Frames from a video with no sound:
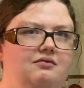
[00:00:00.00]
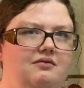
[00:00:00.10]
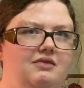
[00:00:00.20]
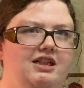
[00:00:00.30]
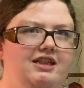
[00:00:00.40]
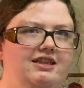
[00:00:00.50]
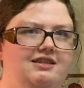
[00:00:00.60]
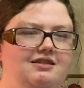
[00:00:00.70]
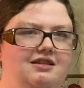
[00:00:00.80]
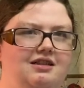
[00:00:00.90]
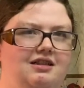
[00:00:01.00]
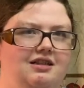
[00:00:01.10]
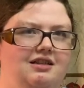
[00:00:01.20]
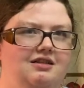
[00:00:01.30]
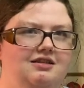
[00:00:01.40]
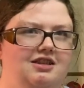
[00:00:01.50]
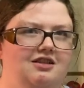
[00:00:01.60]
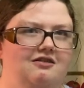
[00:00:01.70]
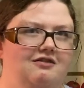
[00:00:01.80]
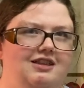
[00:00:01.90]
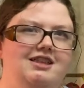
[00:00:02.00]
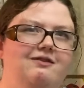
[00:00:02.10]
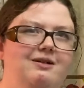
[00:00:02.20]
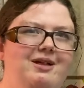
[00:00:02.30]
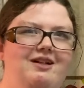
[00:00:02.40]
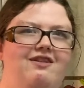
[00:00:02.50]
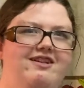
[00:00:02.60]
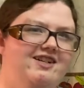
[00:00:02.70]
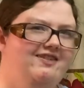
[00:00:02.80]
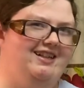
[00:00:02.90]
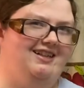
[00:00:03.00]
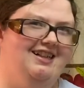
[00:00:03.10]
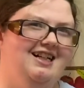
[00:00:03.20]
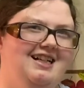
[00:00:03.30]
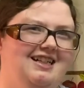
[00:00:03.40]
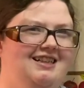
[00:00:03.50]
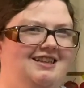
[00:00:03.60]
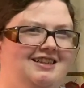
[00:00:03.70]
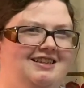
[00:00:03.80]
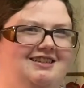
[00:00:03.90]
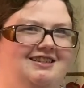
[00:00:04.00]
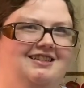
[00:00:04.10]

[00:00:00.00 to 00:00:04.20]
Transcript: And so this is what I'm making for Thanksgiving.